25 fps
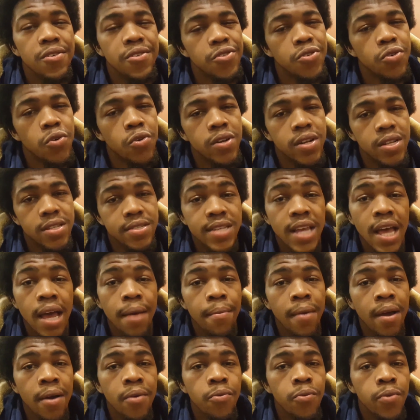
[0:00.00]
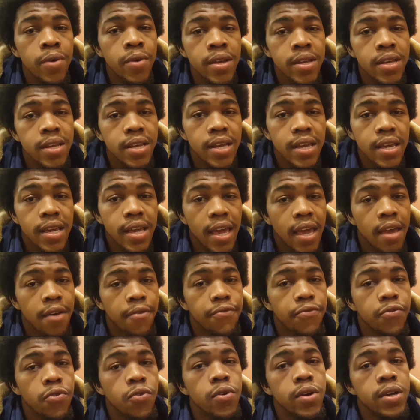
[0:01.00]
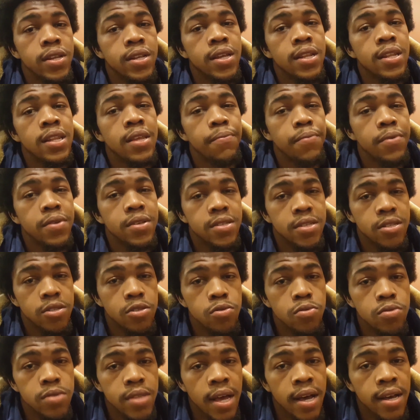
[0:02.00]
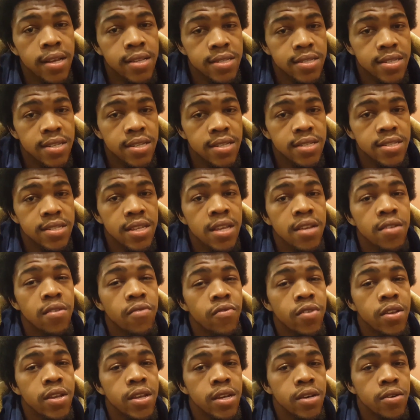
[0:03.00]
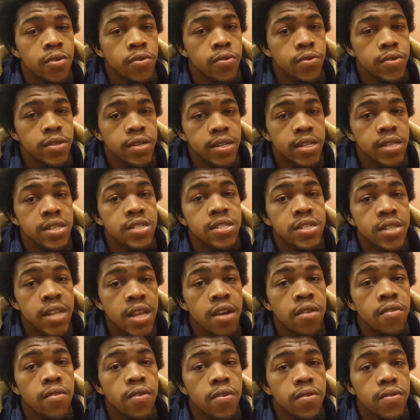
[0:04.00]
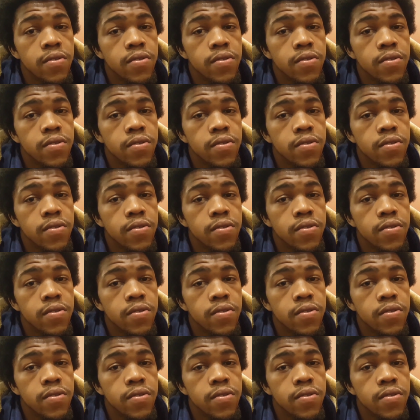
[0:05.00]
during the time I went and fought in the Olympics in 2016 in Rio de Janeiro.